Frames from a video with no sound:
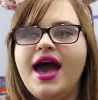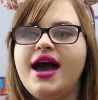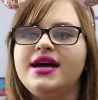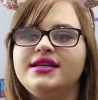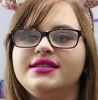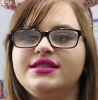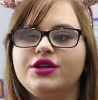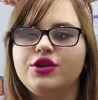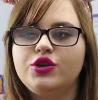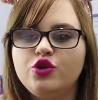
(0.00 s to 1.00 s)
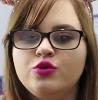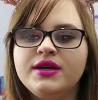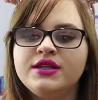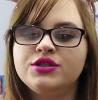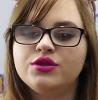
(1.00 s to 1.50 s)
as
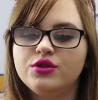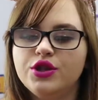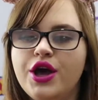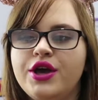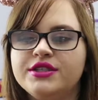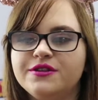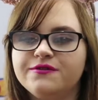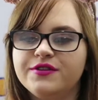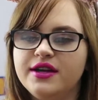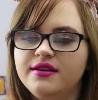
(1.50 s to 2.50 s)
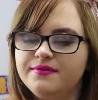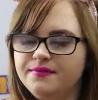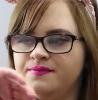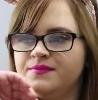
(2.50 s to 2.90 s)
humans learn different